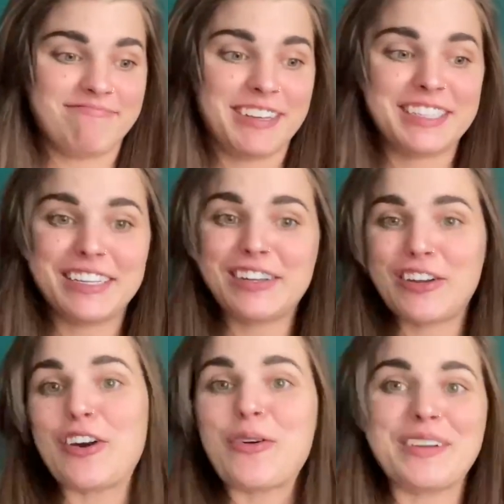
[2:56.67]
it's gonna
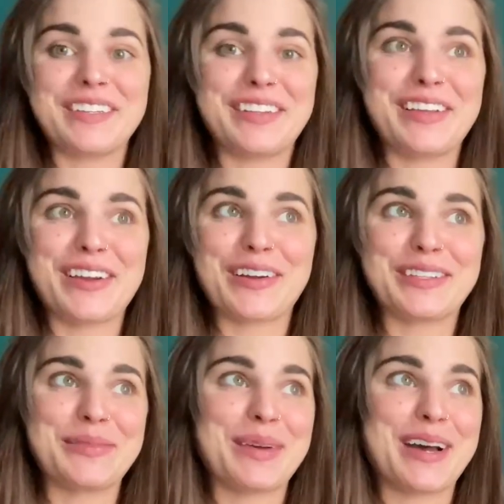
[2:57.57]
go into the yarn
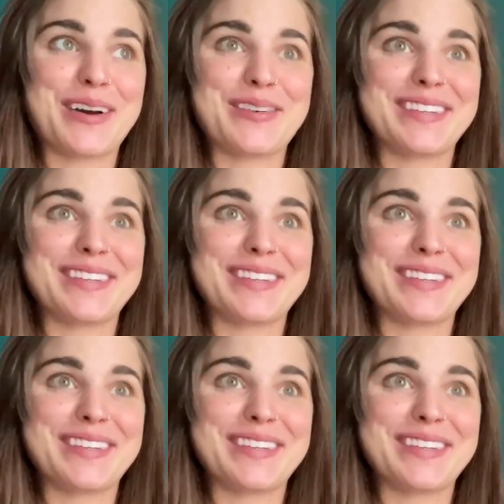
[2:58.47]
somehow,